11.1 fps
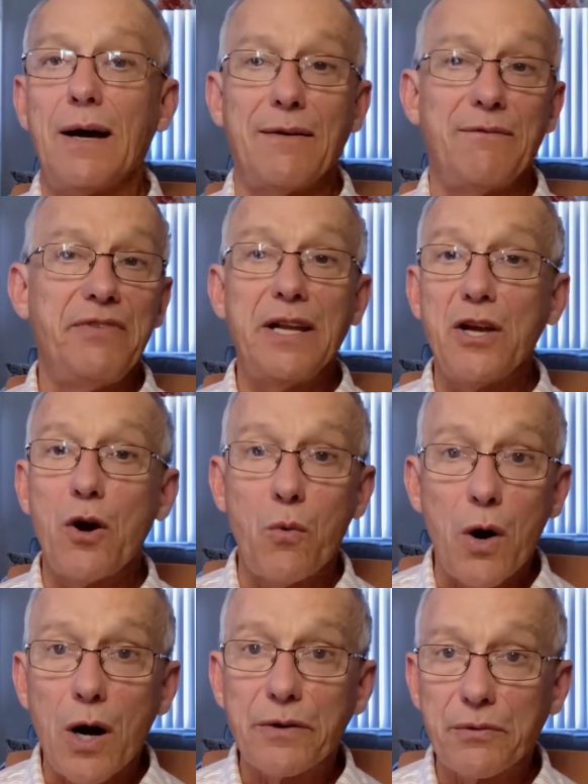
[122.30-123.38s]
video
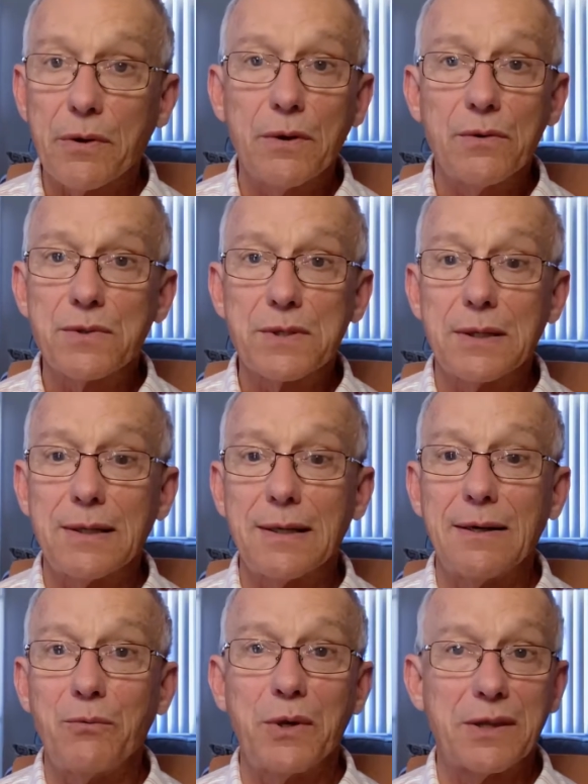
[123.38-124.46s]

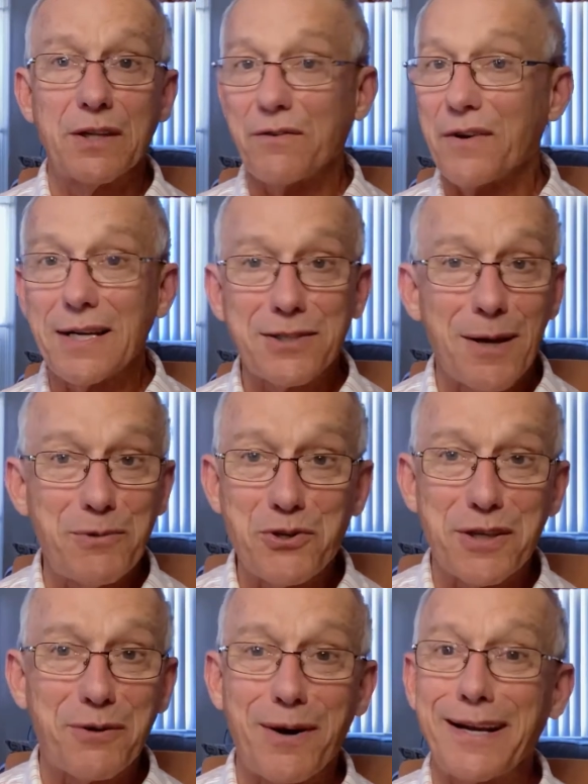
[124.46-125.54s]
walkthroughs. With the device I'm
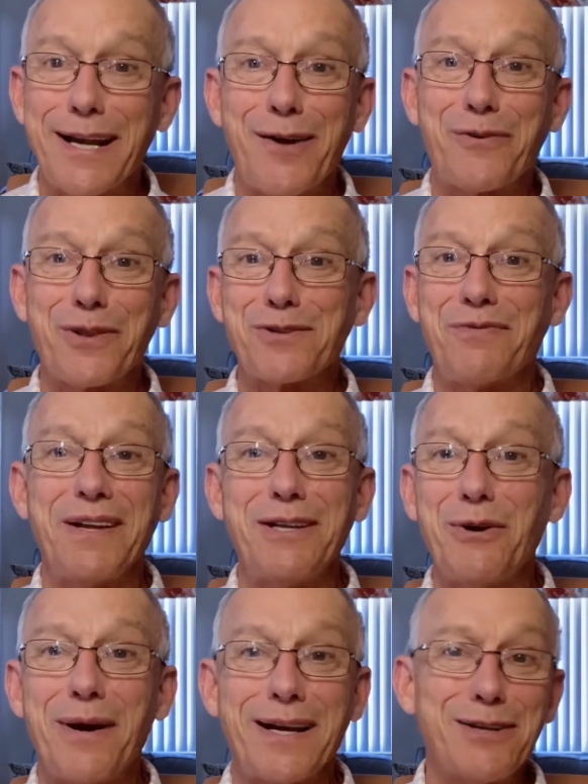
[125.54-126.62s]
using right now for this
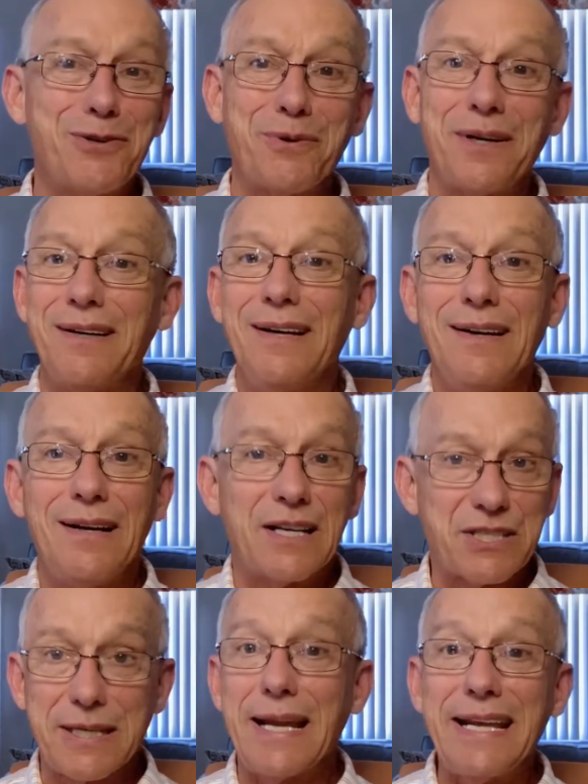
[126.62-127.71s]
video, I can do a
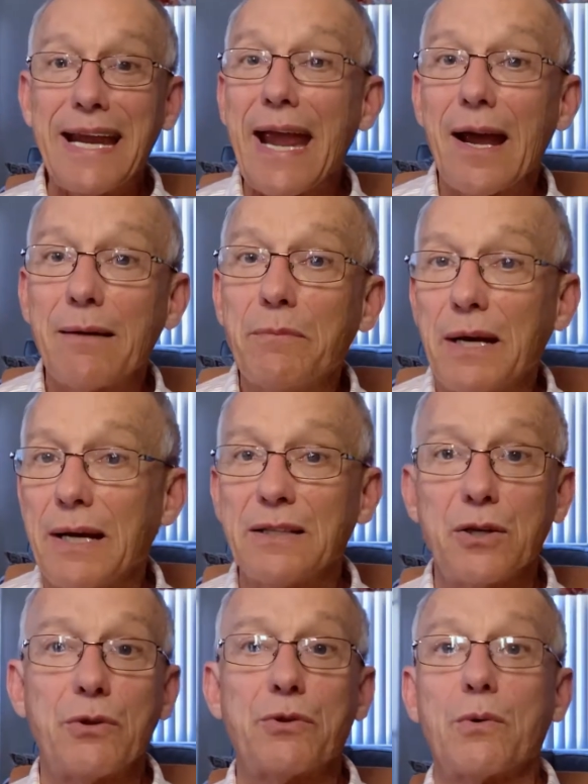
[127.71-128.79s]
Steadicam
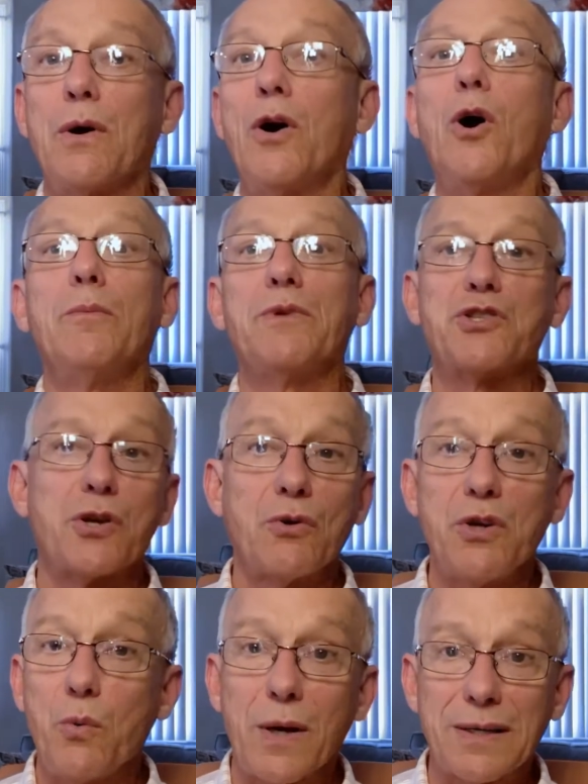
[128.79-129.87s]
and go through a home to show
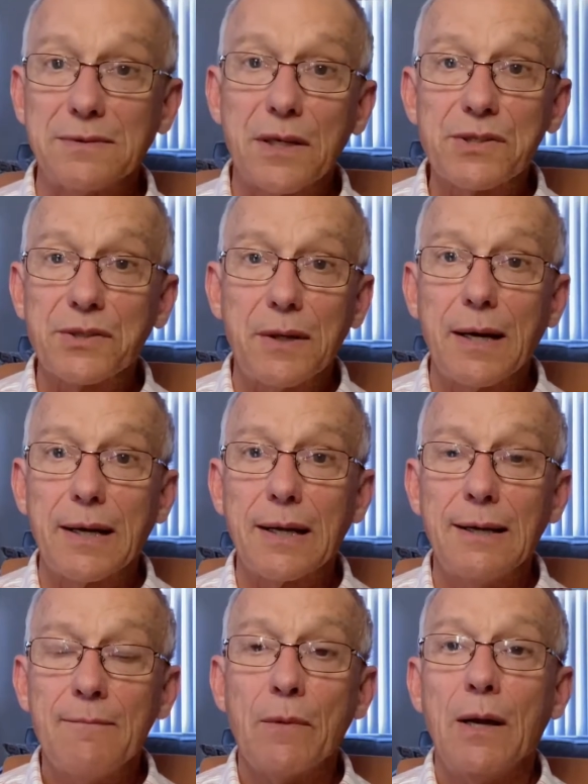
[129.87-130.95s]
you what it looks like.
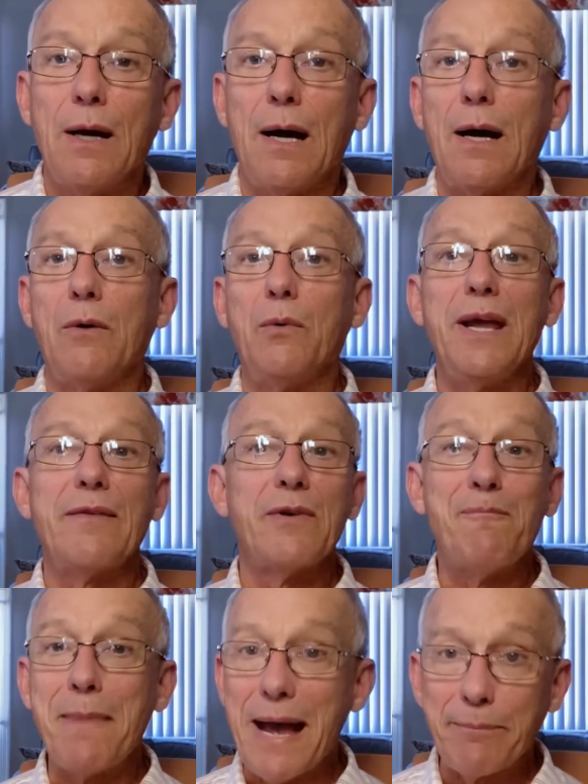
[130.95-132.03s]
We have a
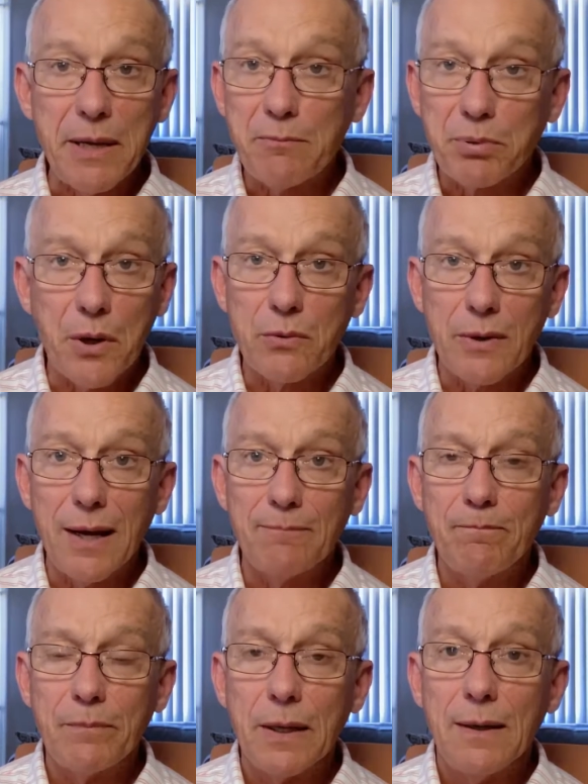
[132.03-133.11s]
mapping program,